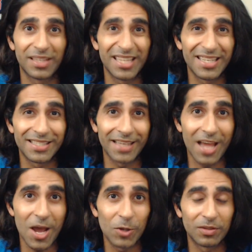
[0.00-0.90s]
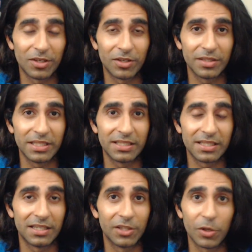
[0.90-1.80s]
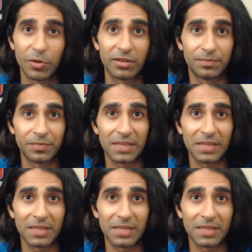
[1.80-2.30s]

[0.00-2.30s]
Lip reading: cleansing out all these lower